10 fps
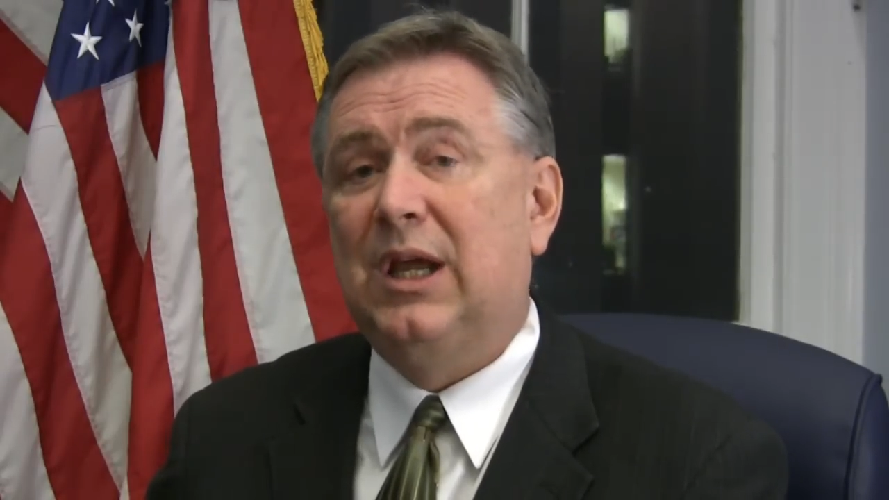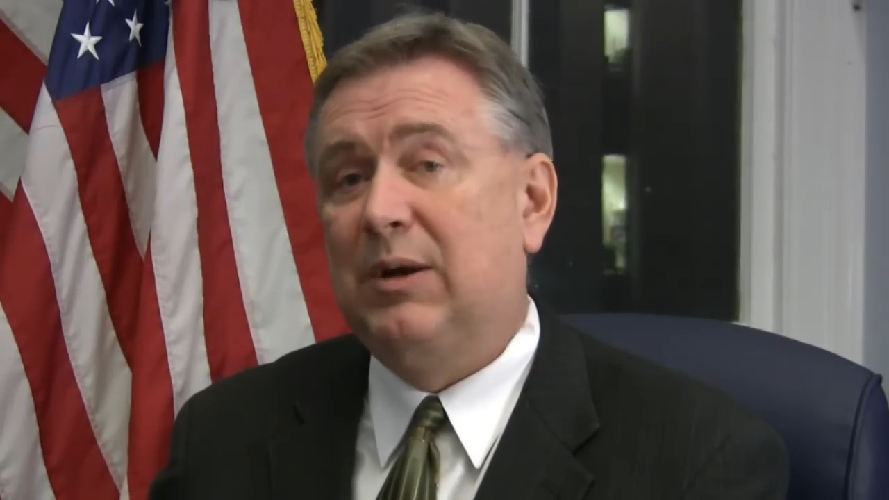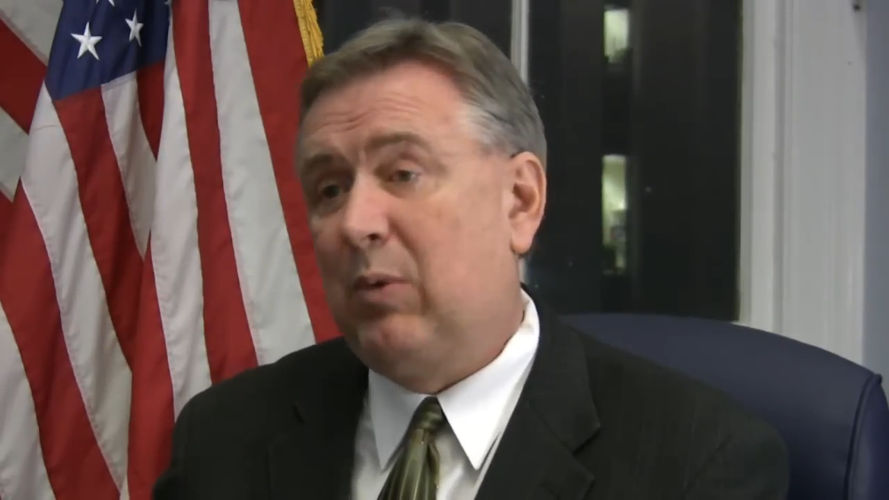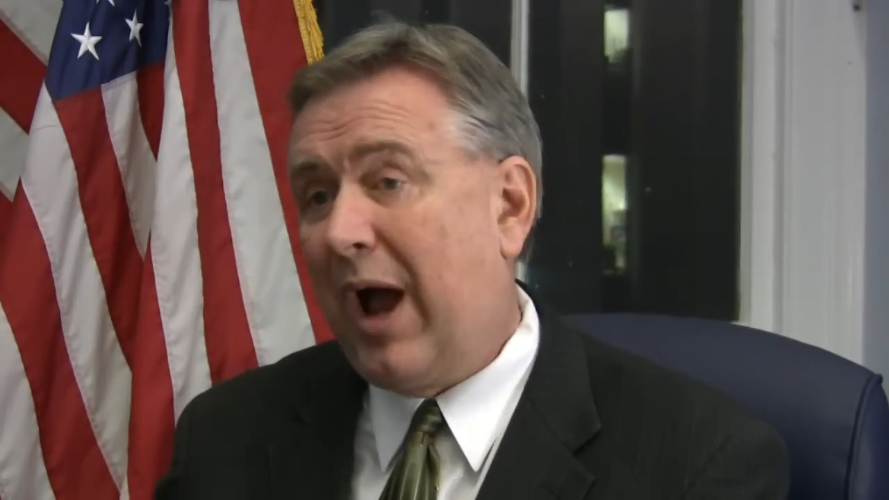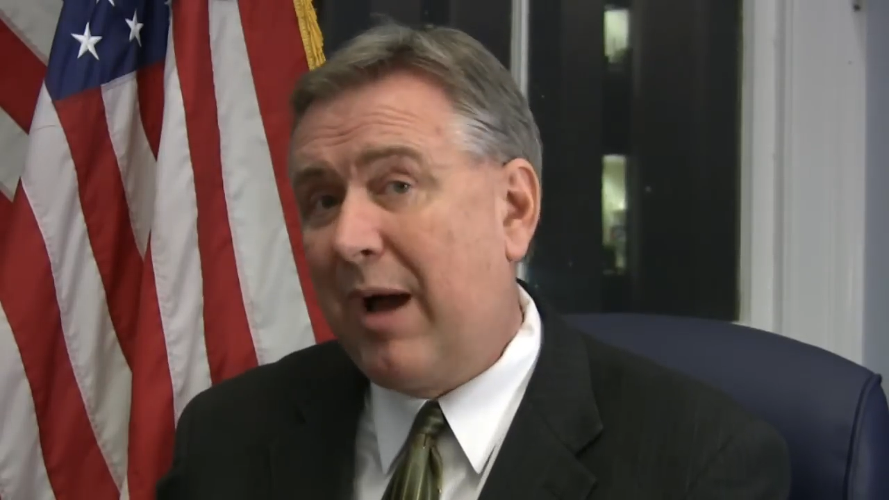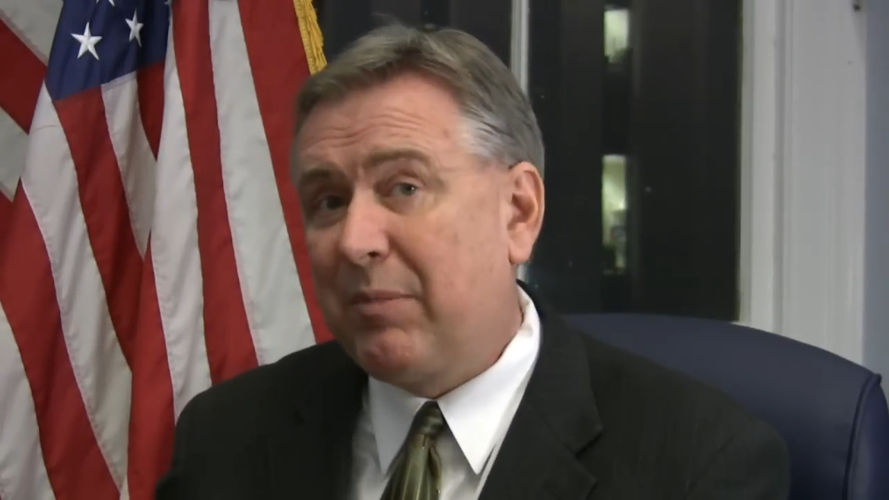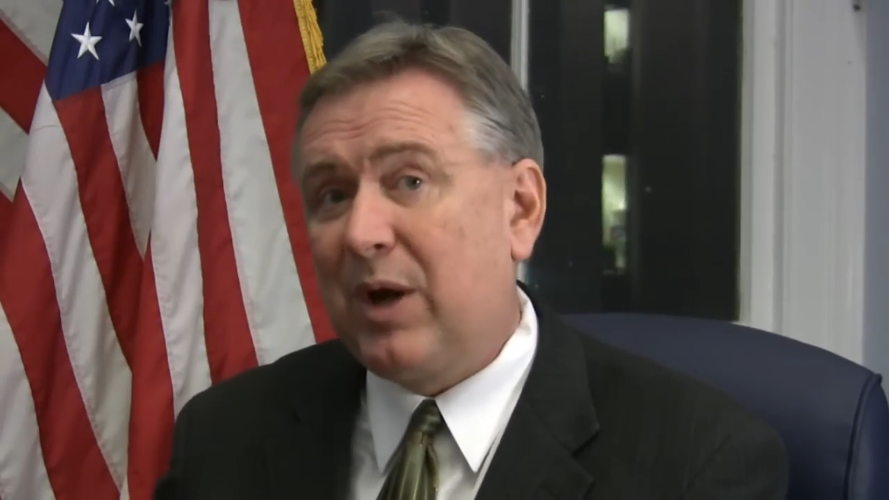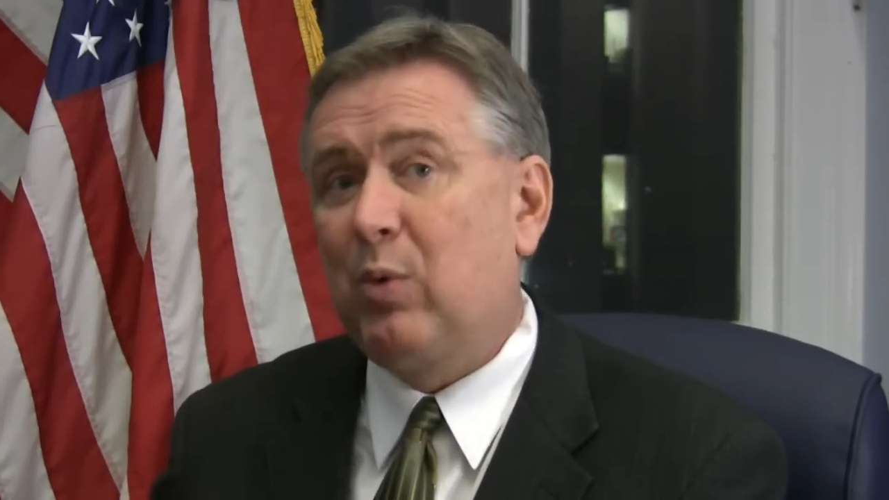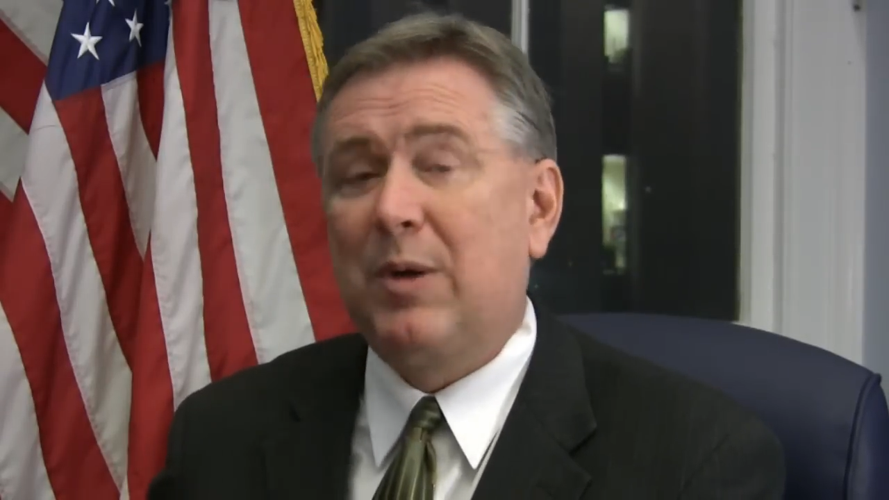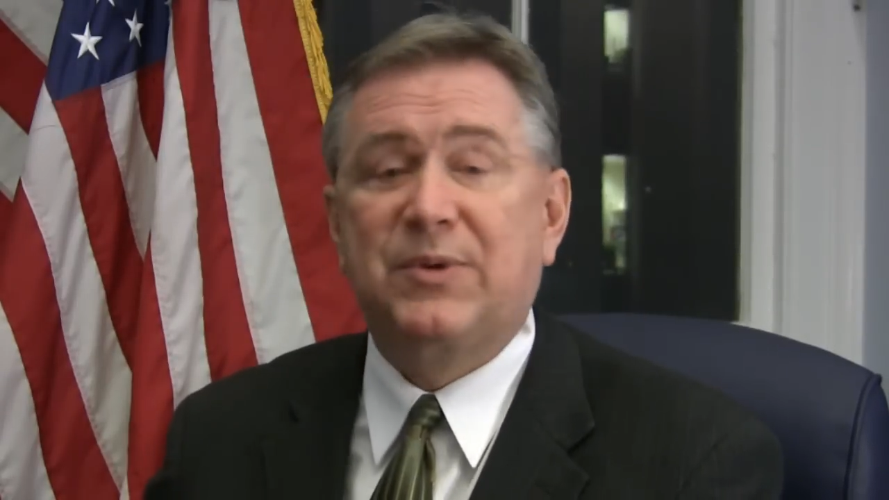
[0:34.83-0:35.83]
and on my
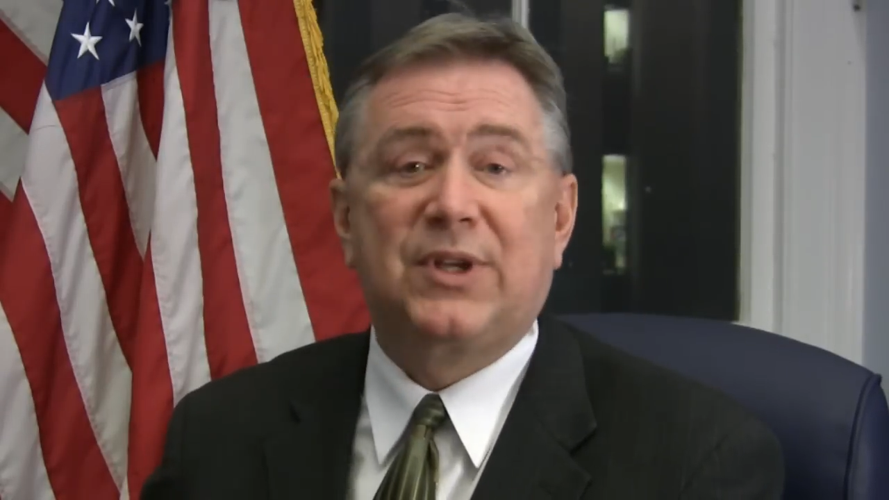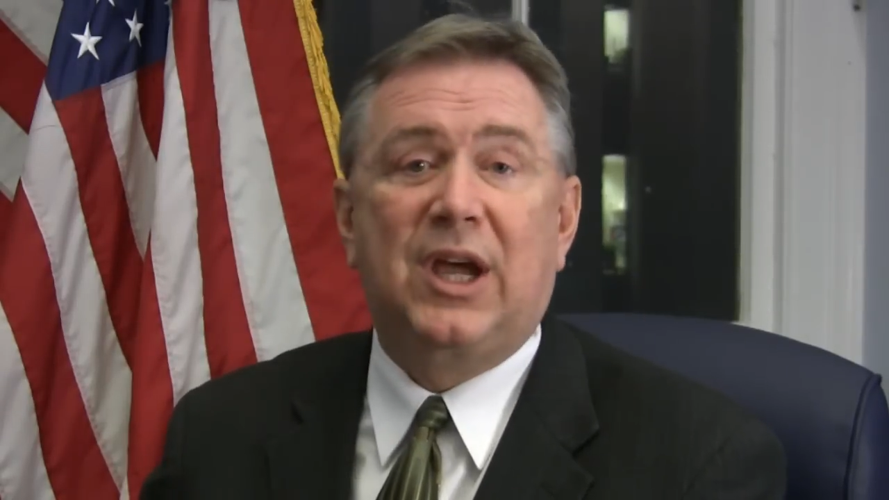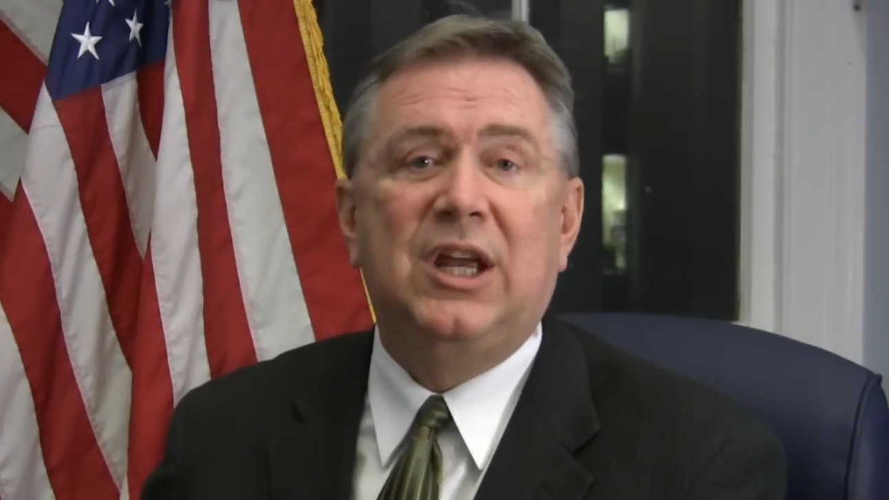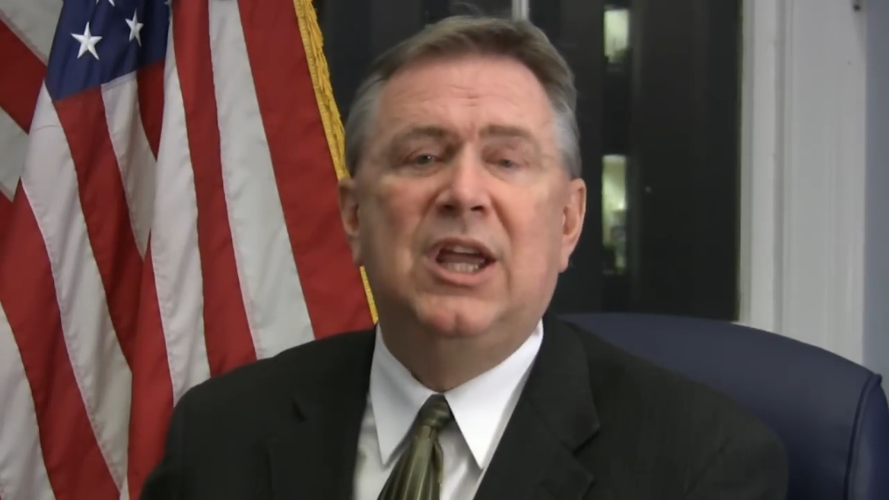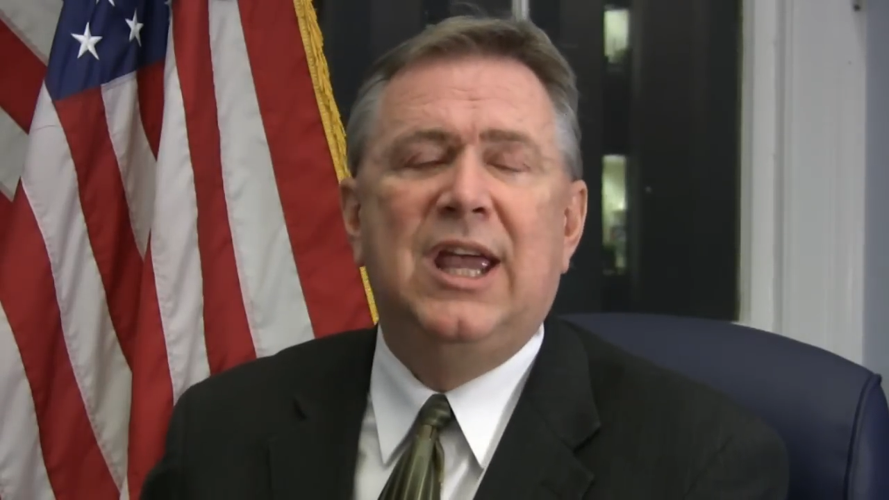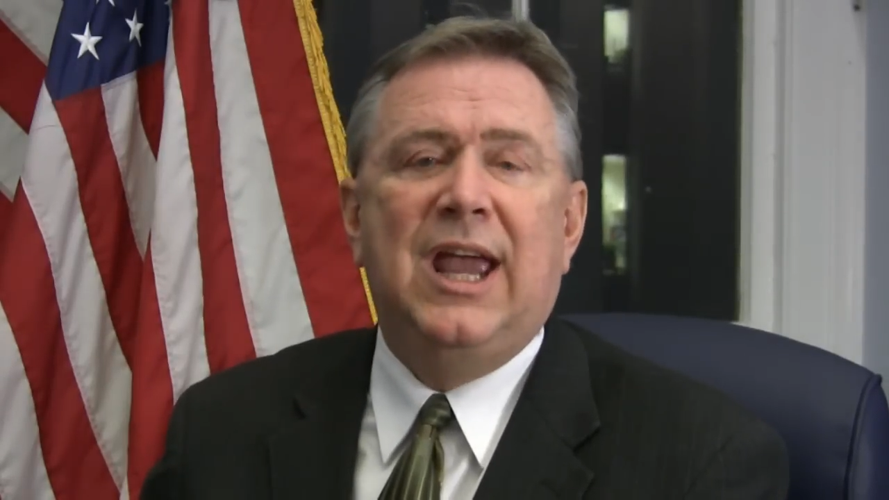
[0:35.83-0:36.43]
website